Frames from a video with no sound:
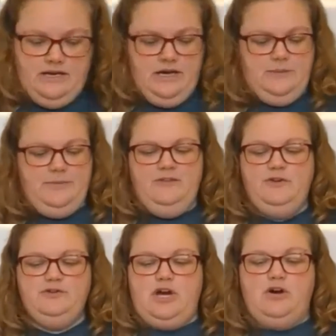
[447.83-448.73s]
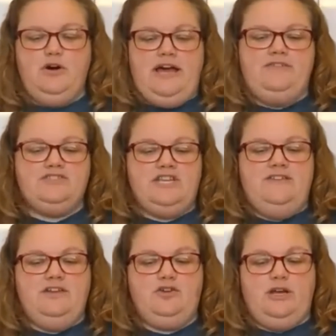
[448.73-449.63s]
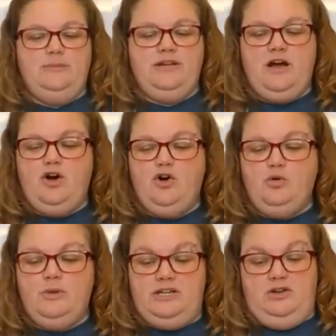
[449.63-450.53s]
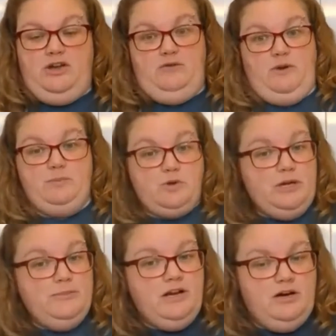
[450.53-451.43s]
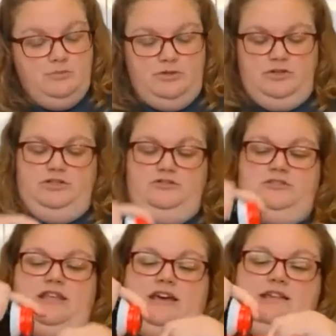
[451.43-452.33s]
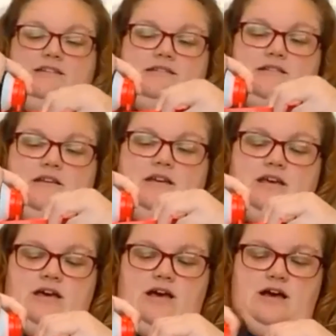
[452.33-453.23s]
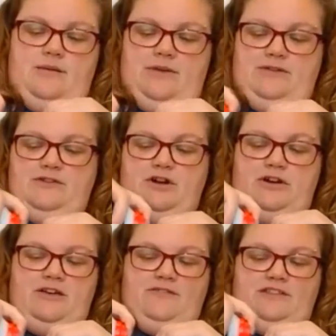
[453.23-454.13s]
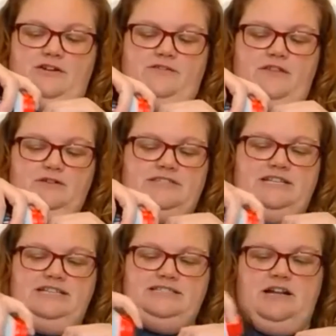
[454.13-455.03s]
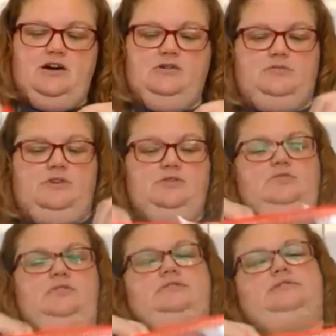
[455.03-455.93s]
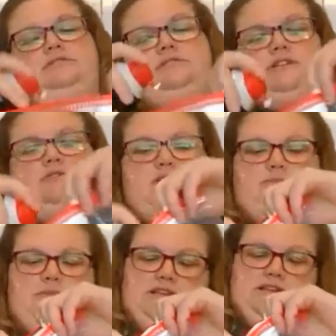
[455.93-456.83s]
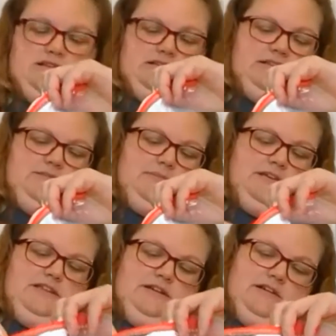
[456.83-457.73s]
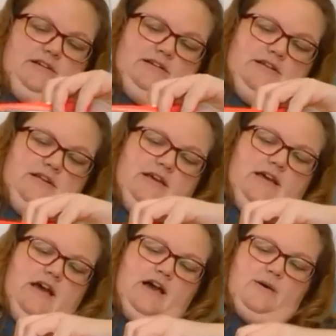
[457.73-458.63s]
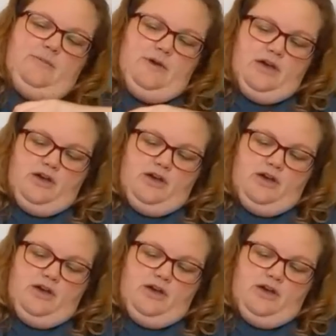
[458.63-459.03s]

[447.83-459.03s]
If you don't have shaving cream at home and you have whipped cream at home, you can use that. If you don't have either of those things at home, going up, getting big there. I